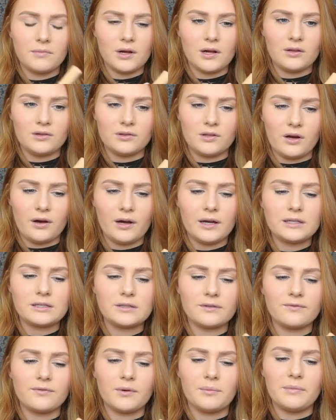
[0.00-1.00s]
a lot
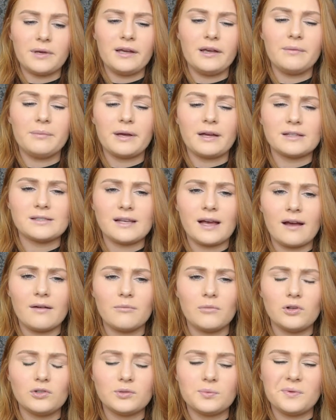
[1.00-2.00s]
for me because I have
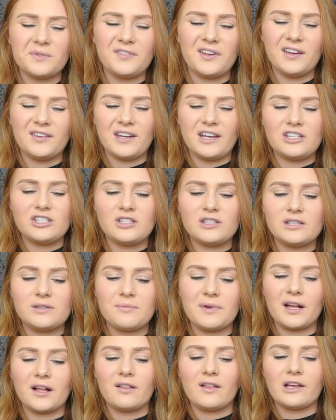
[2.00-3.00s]
multiple foundations in
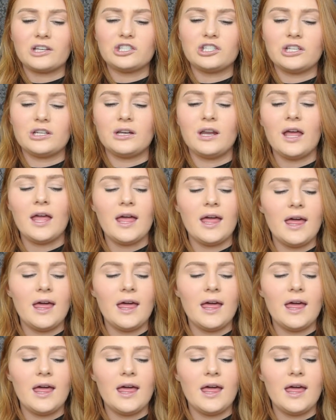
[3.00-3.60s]
my collection,